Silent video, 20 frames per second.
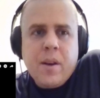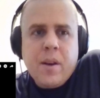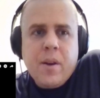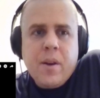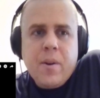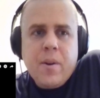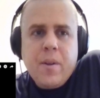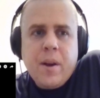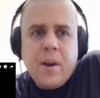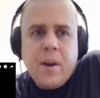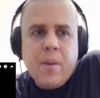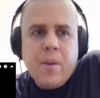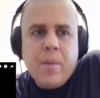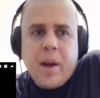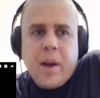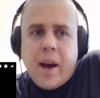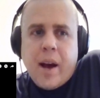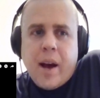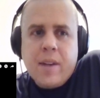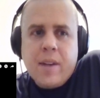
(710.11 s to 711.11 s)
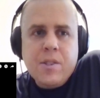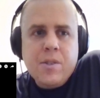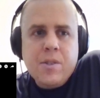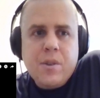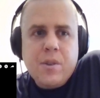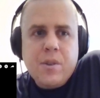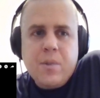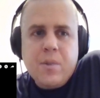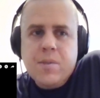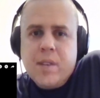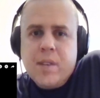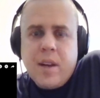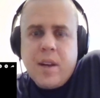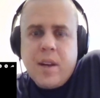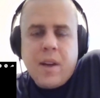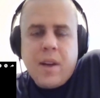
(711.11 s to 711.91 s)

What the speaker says: here and there, but I just don't see it.